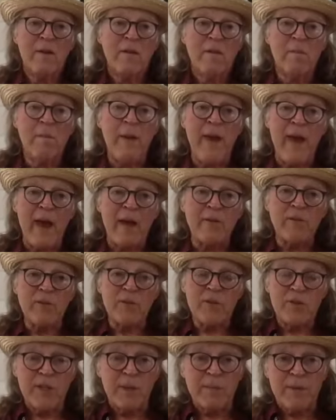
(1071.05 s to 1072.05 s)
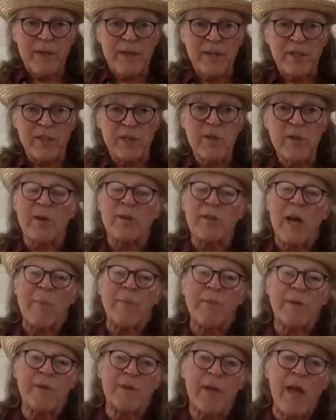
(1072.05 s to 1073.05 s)
Man simply just looked
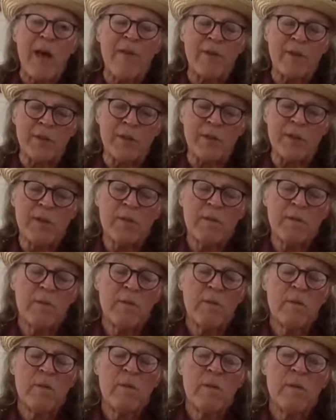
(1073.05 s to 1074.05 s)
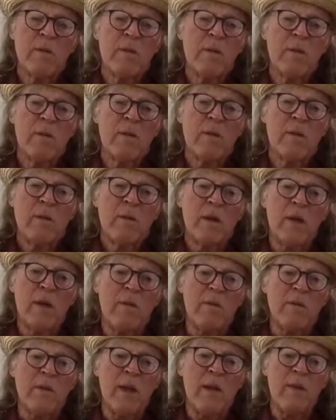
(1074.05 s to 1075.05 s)
up to the heavens.
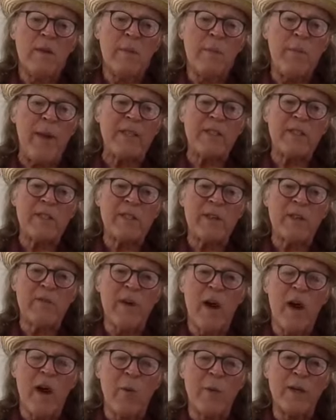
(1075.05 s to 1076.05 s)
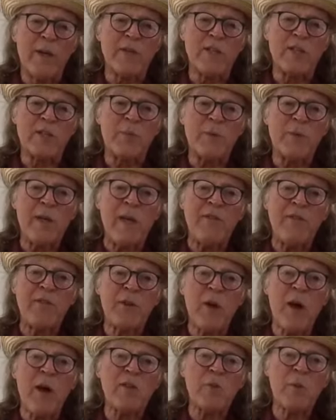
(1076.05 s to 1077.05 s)
And, then the basis of all religious belief
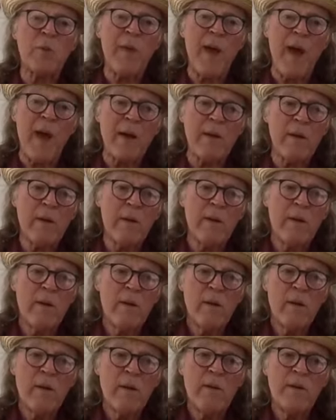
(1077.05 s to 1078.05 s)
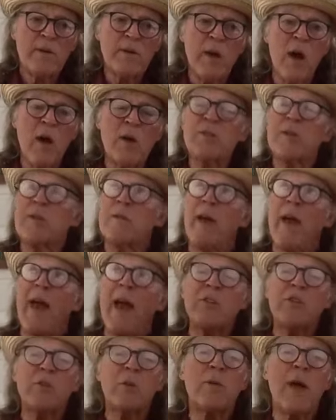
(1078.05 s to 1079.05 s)
starts with that. It's all some
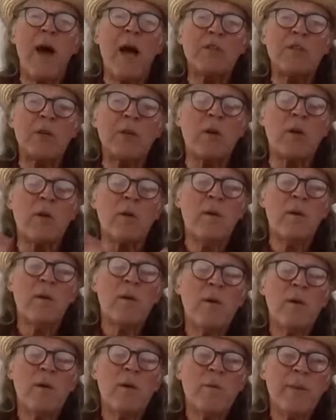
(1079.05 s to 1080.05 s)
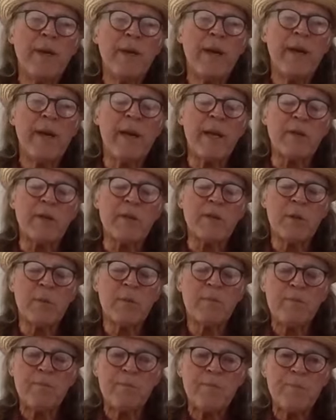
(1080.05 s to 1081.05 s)
astrological beginnings.
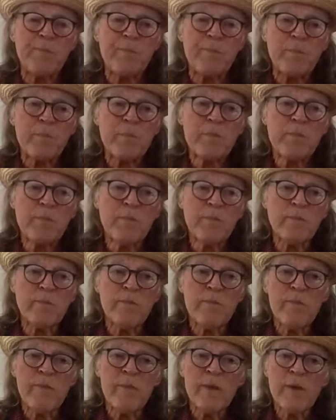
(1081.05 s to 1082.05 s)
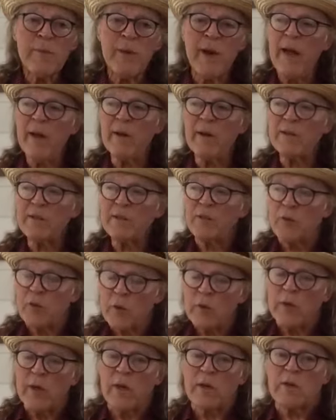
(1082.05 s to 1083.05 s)
But it is
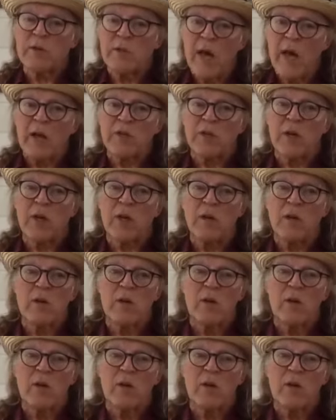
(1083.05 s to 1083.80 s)
truly astonishing.